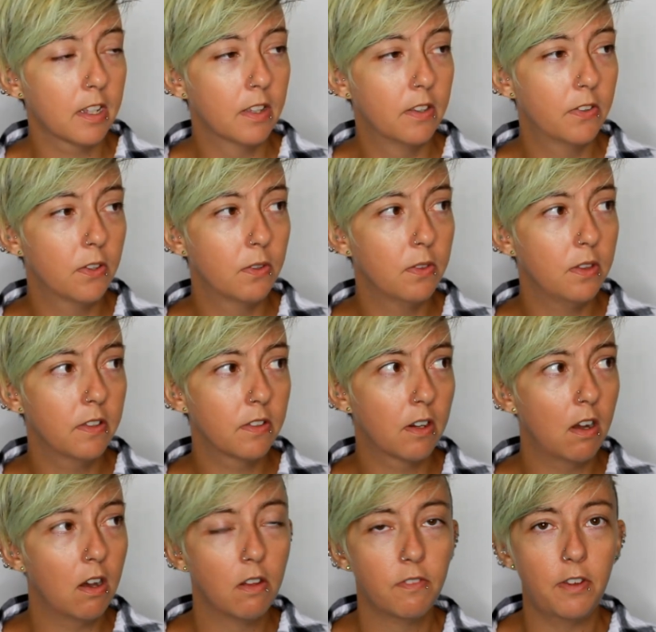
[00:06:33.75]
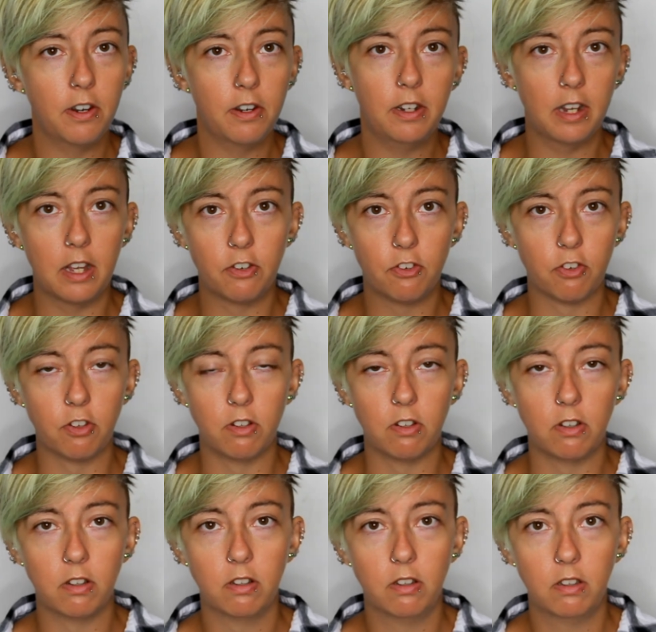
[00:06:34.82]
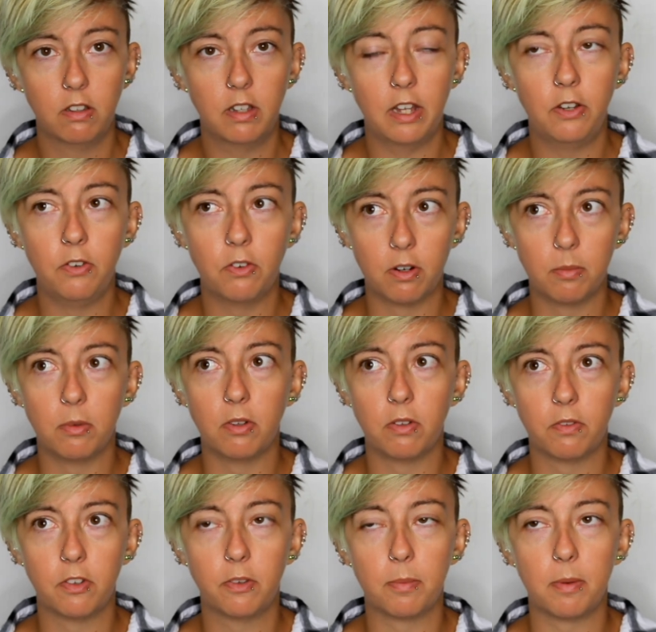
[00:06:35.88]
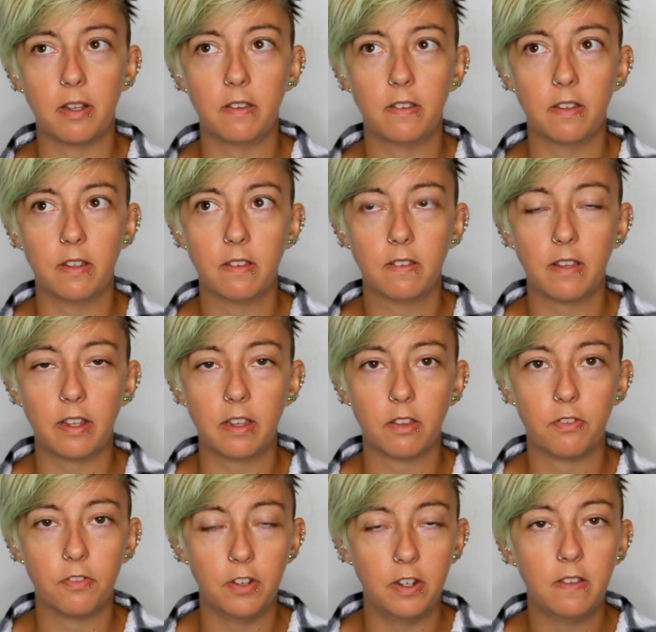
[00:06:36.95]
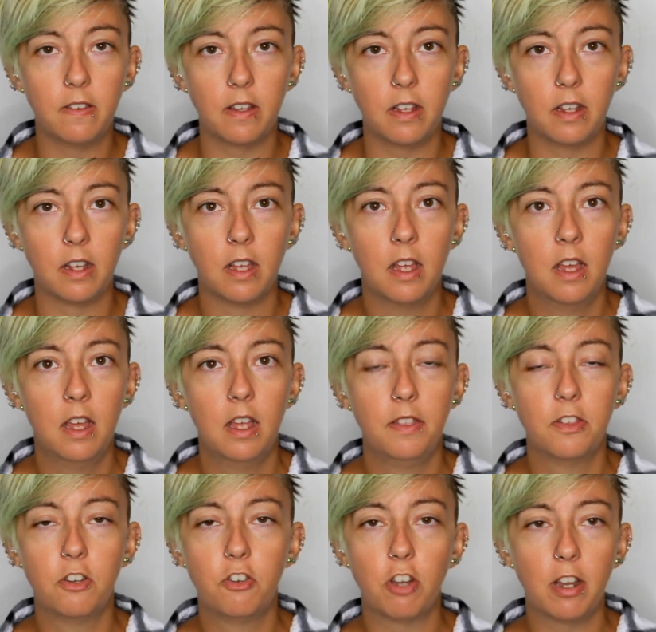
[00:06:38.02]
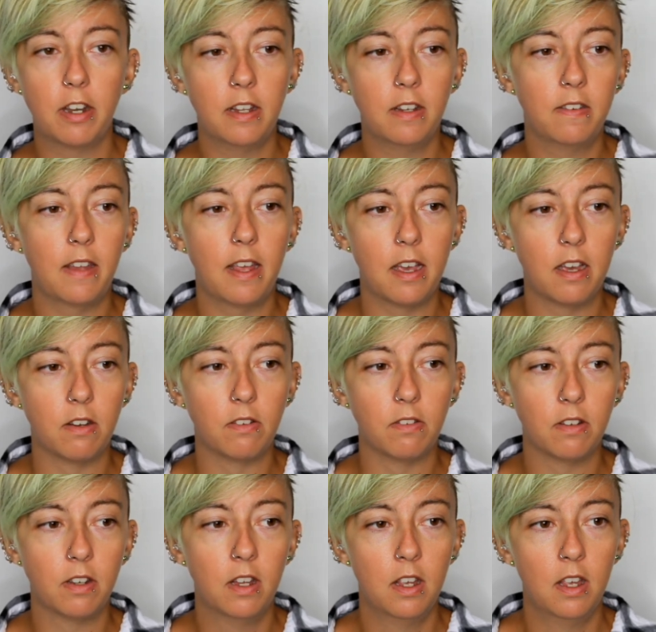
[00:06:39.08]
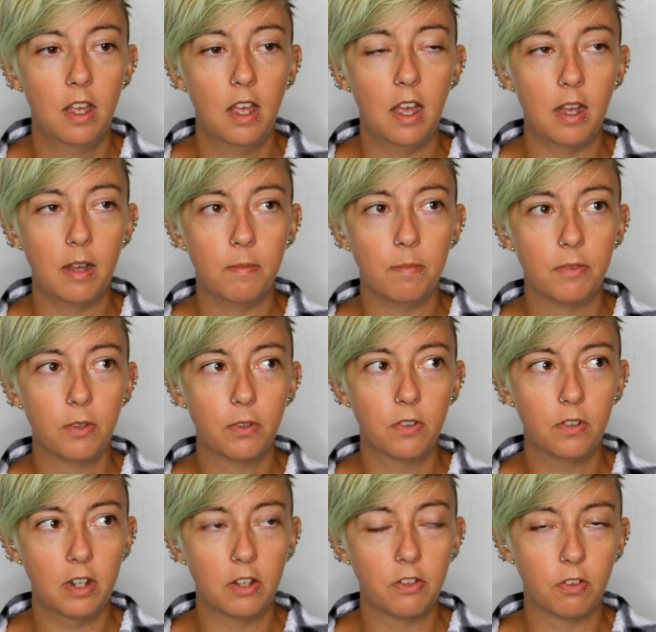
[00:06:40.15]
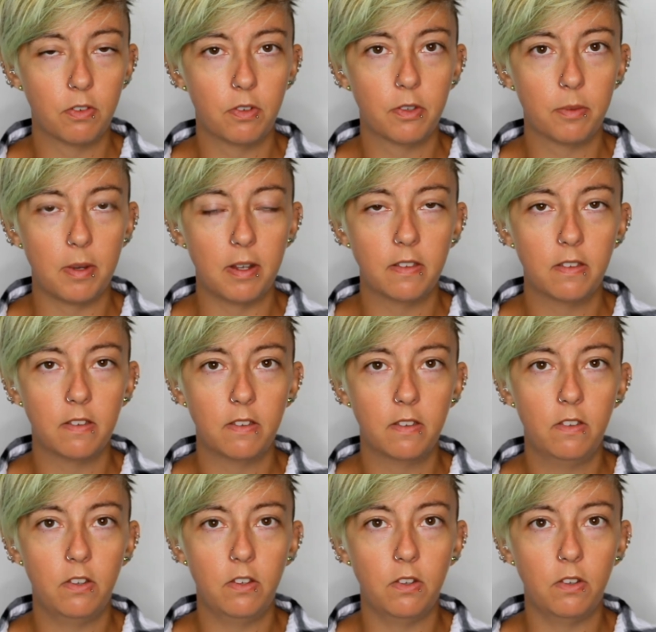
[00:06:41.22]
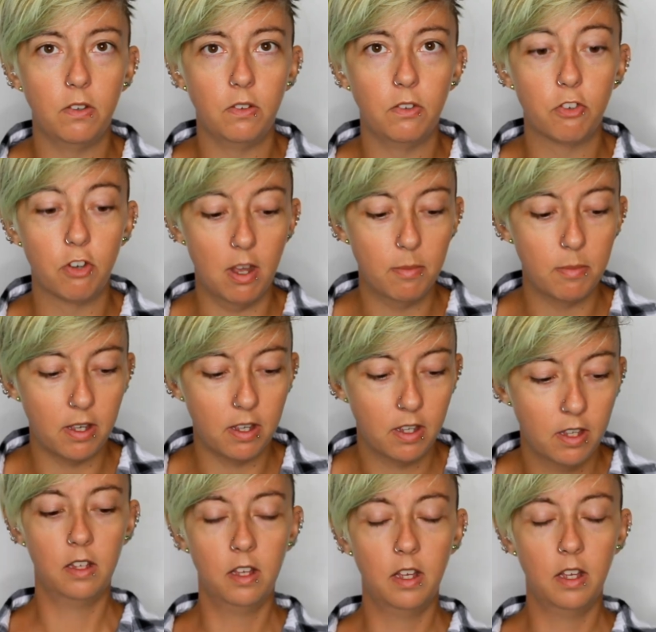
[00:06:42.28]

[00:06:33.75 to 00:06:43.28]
So these are all very natural and normal responses, like the freezing, the shutting down. Um, those are natural responses to trauma.